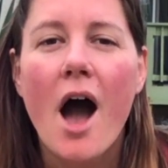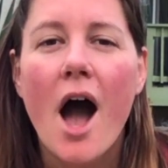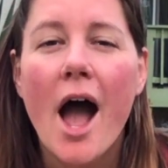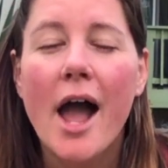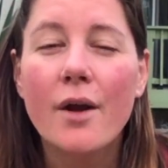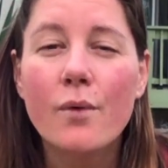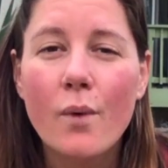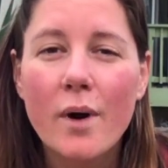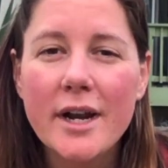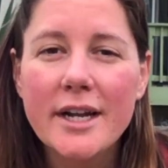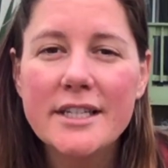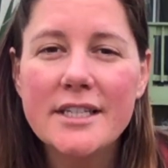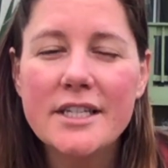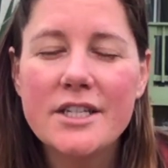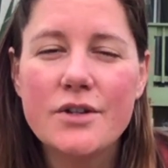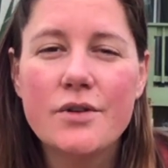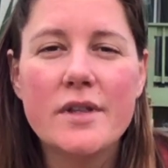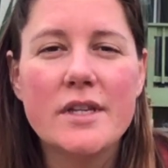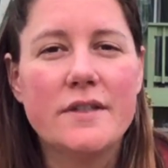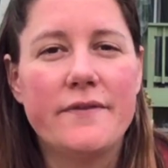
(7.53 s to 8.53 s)
I wanted to
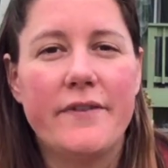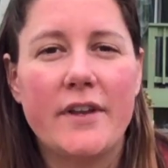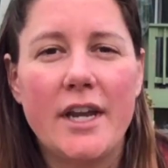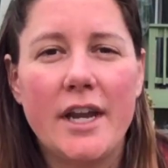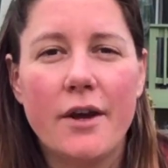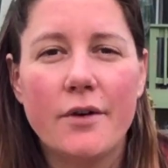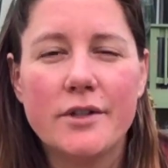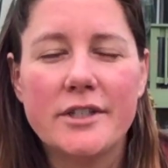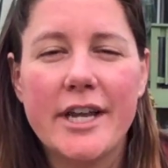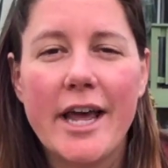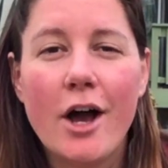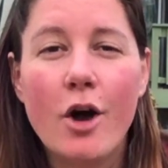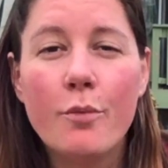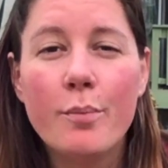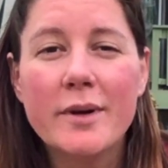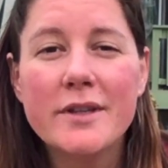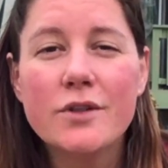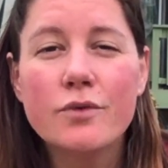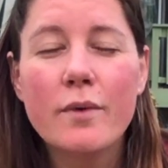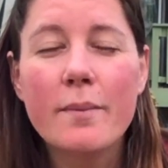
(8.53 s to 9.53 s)
do this video to help
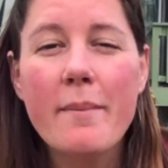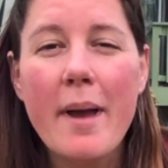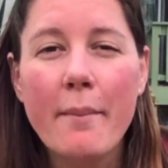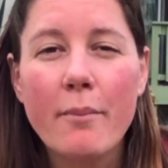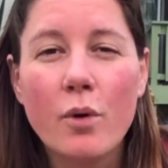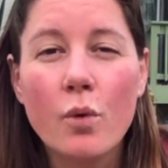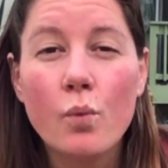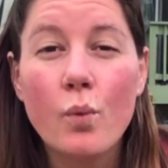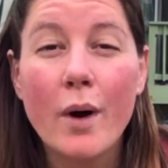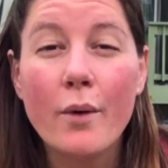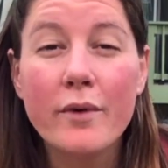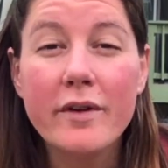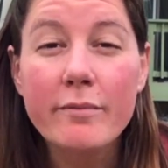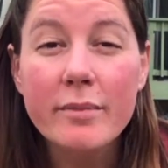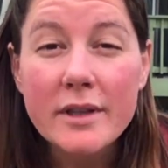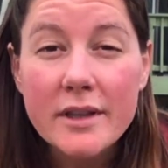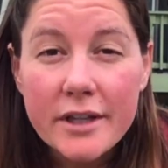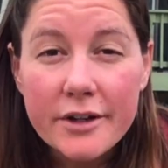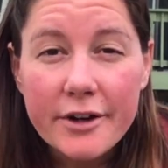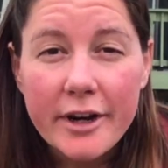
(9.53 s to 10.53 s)
us remember what we've
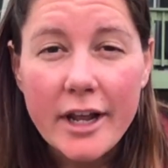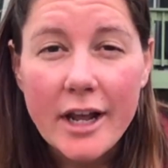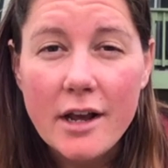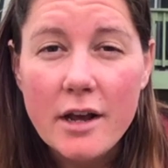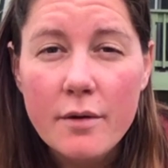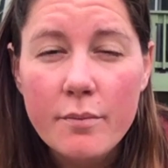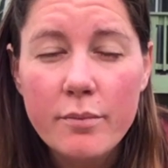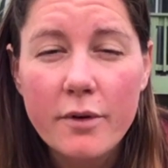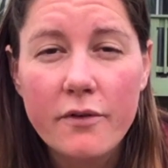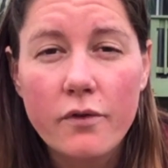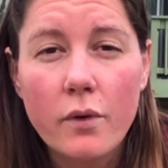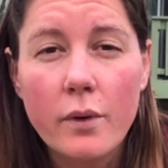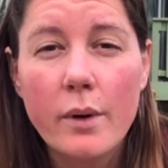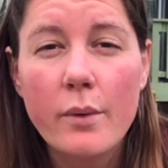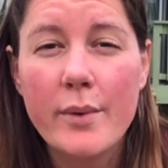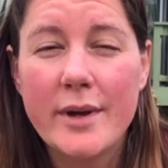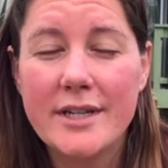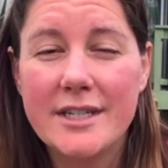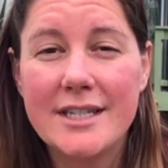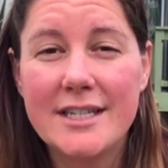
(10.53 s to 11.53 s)
been learning before we
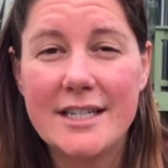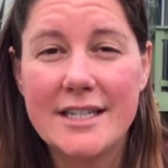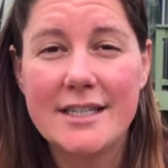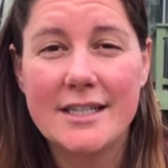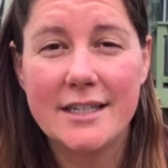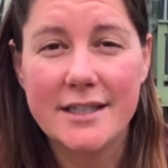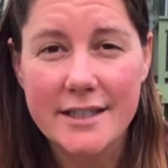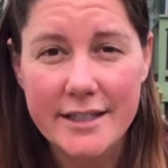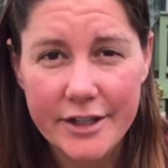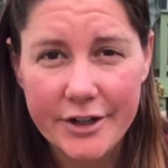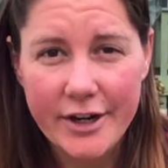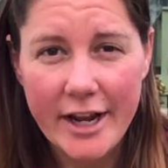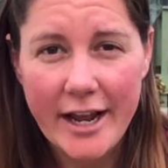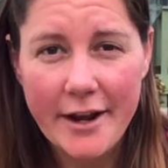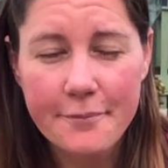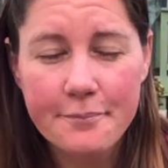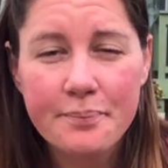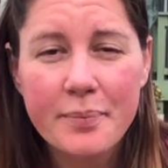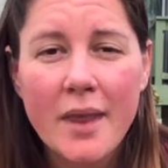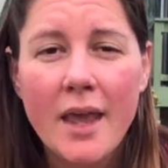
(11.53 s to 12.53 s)
went to distance
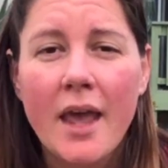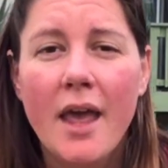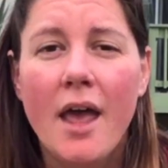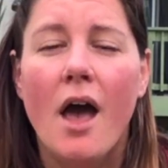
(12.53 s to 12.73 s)
learning.